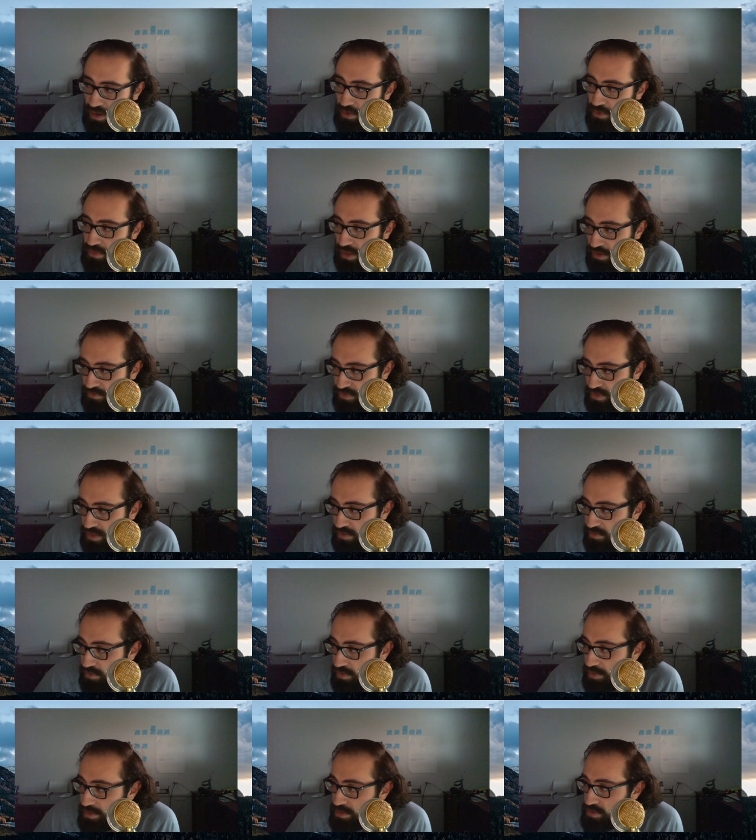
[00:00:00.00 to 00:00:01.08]
or they add
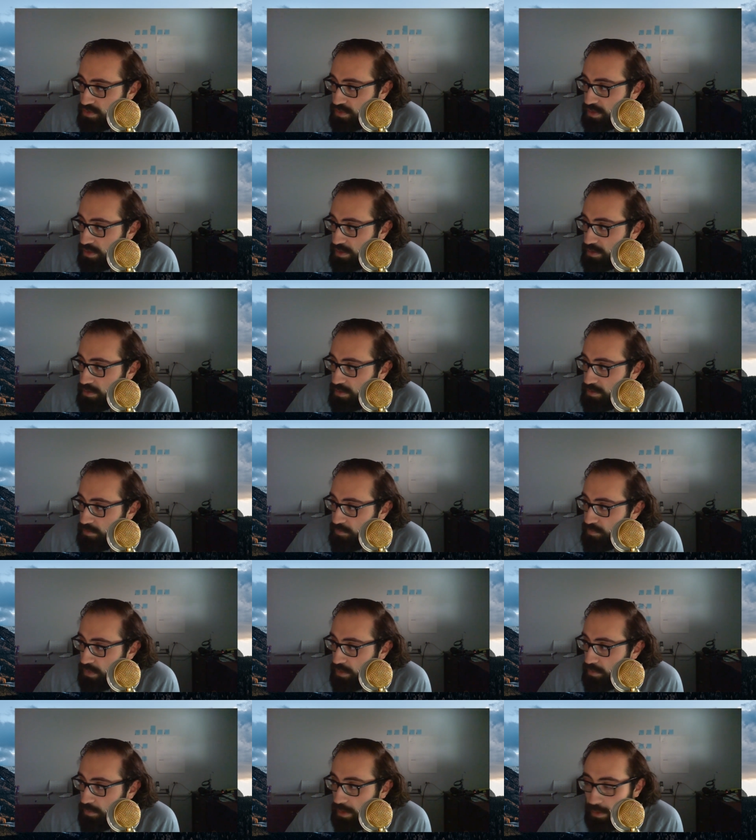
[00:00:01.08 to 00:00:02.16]
flavorings, or they
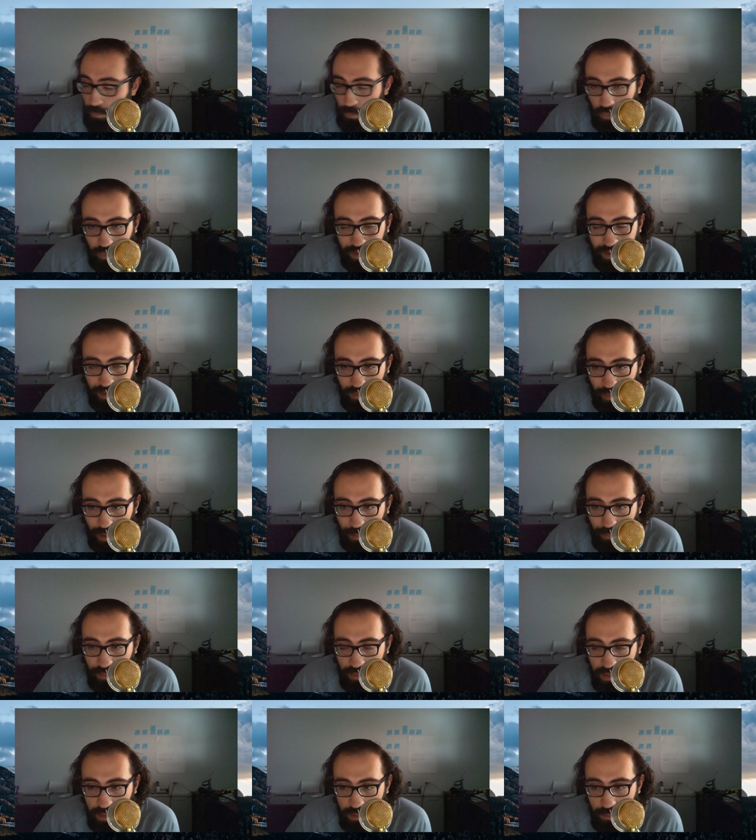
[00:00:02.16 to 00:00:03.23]
make pretty
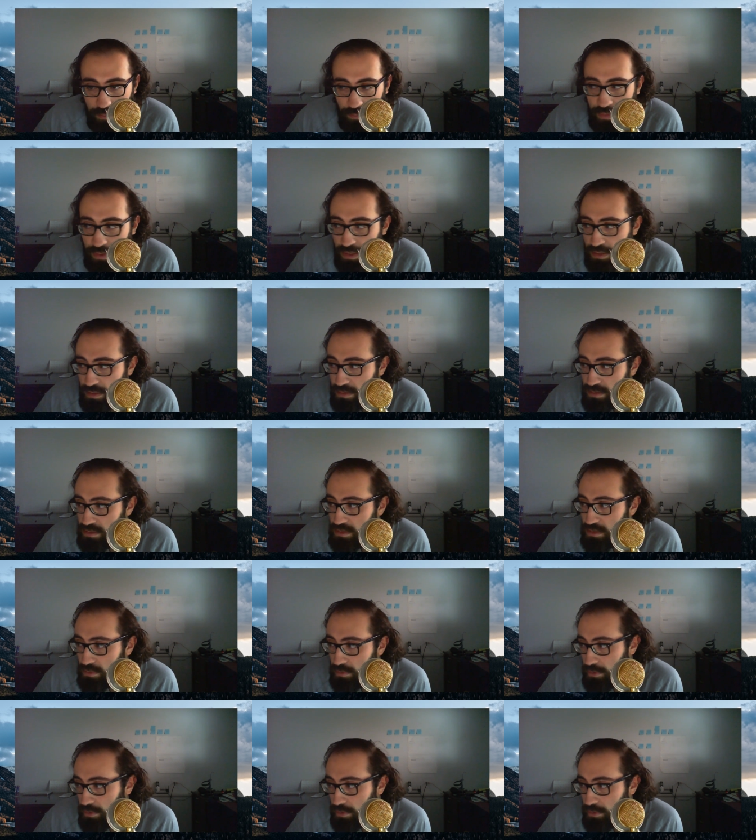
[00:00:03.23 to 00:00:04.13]
crappy beans,